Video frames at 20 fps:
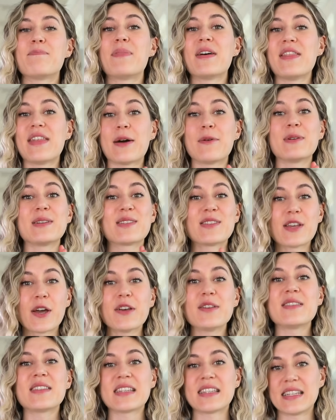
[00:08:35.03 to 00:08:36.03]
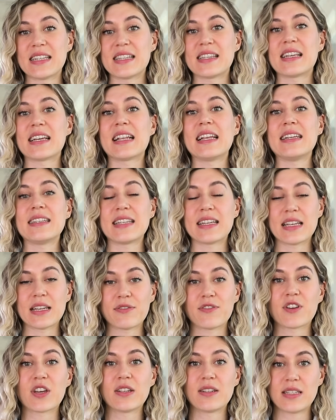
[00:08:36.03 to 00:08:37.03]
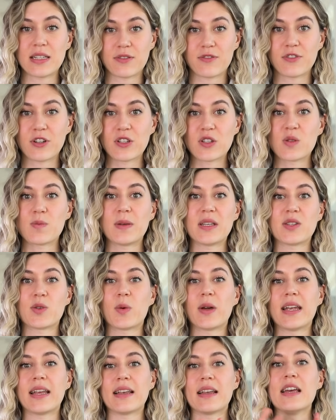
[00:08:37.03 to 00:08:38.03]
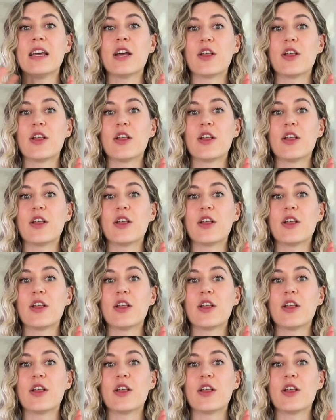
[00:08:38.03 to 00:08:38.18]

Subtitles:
But there was no statistically significant difference between